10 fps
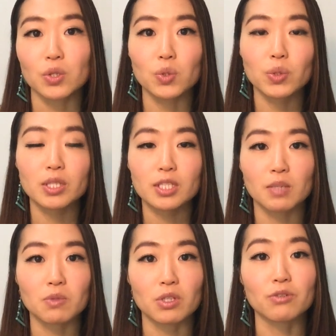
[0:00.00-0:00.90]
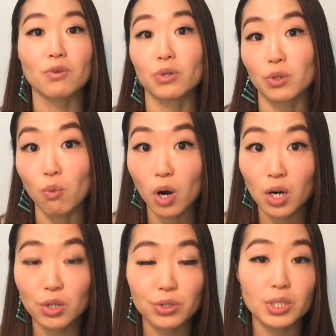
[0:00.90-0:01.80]
doing something for the
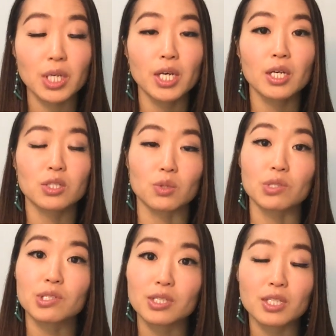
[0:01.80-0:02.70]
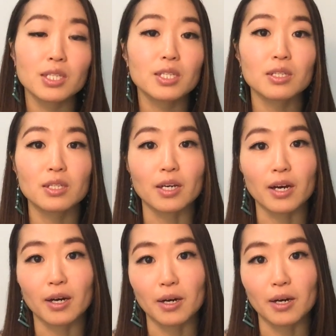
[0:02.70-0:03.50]
world. So she